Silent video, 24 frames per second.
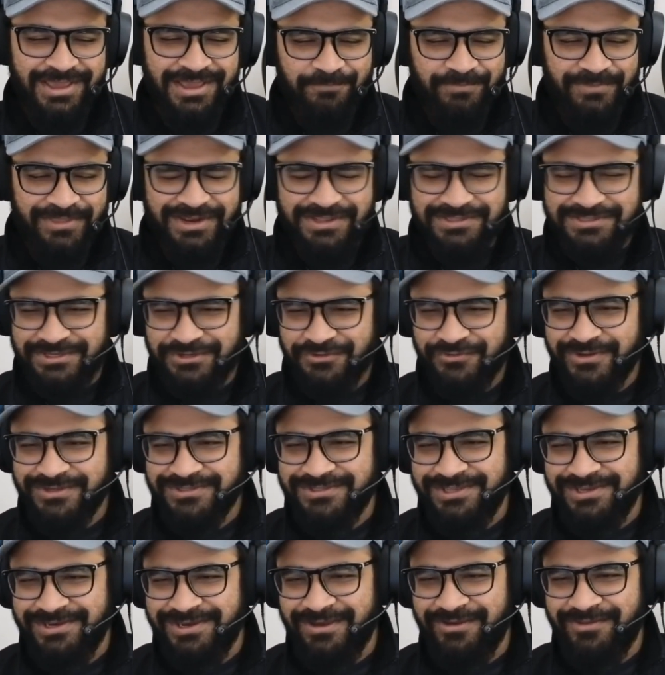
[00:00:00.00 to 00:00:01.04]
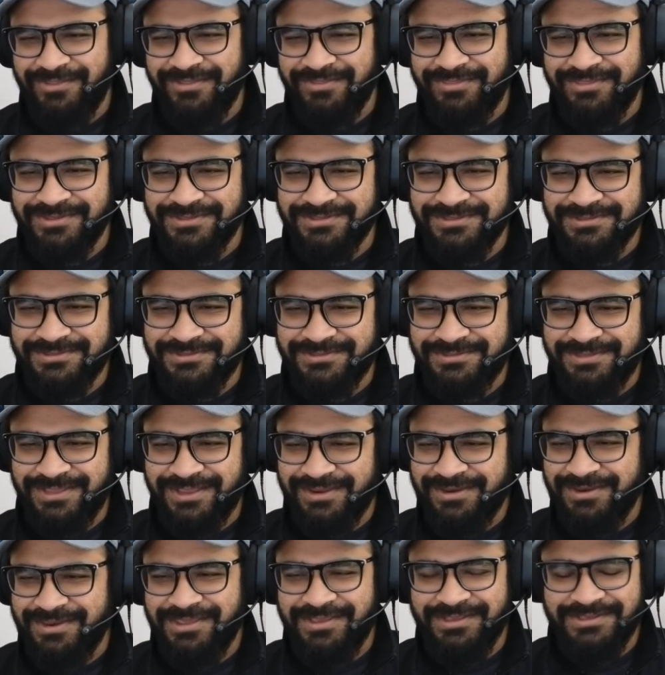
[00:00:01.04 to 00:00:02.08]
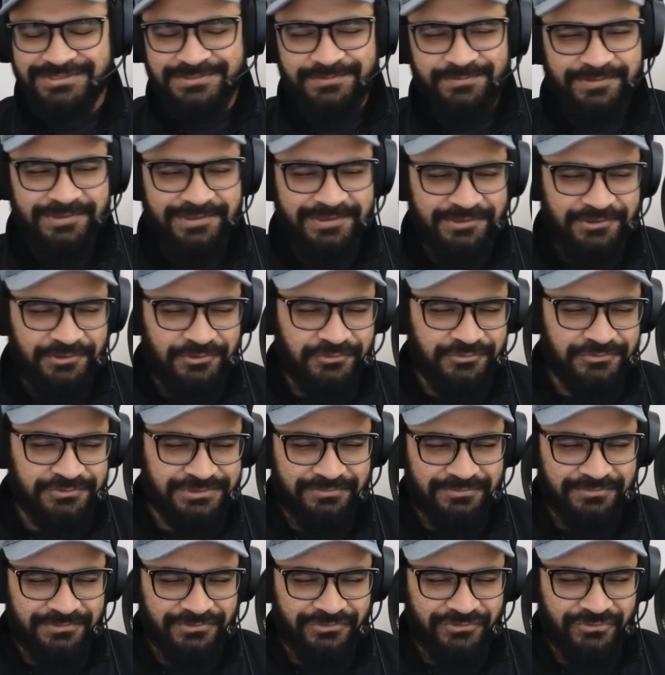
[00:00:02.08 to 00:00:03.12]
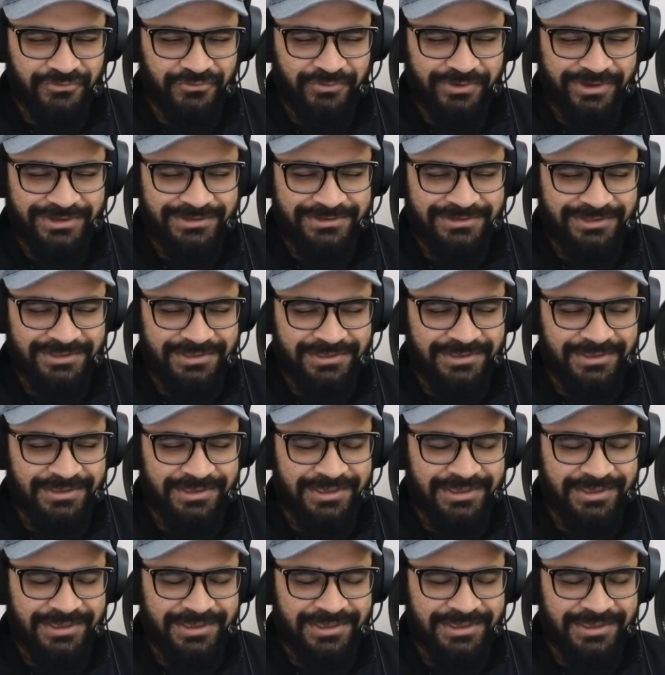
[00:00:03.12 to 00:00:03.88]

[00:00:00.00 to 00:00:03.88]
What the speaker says: And it's interesting now that this technique is being used so widely.